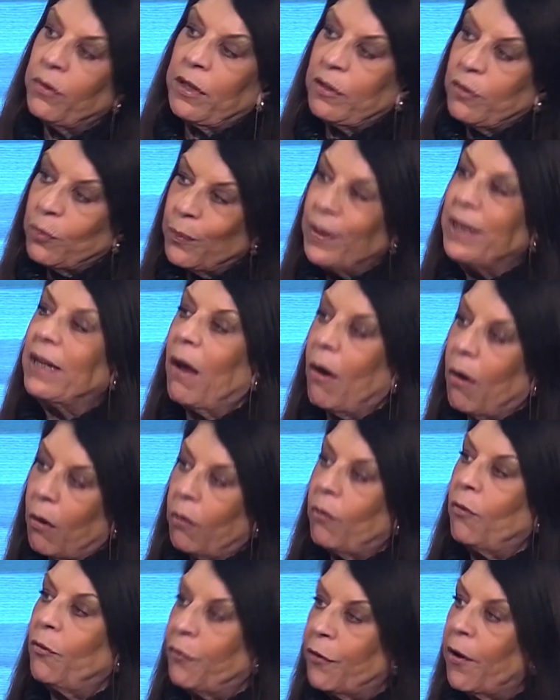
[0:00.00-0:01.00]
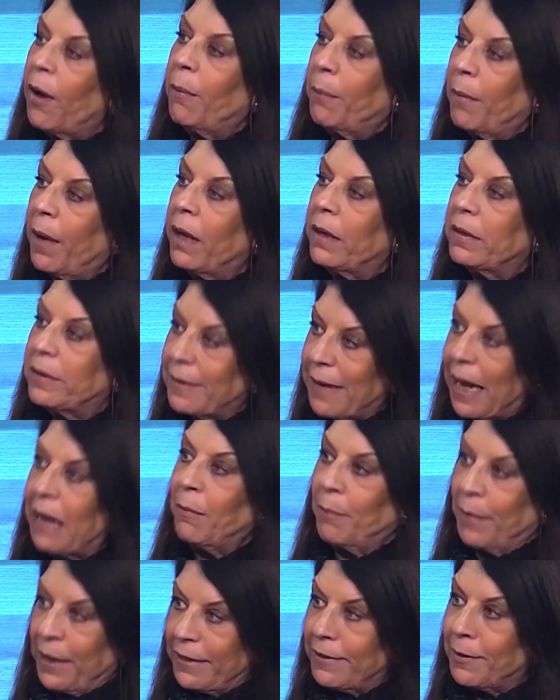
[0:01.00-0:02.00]
this we know from
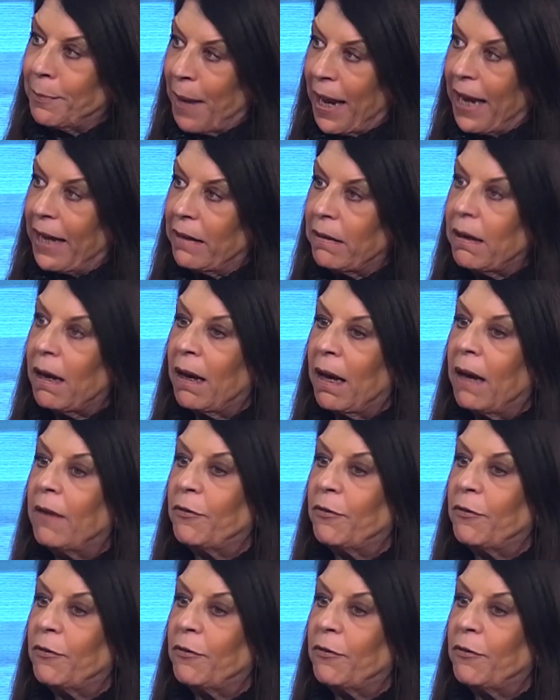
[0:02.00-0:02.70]
statements made,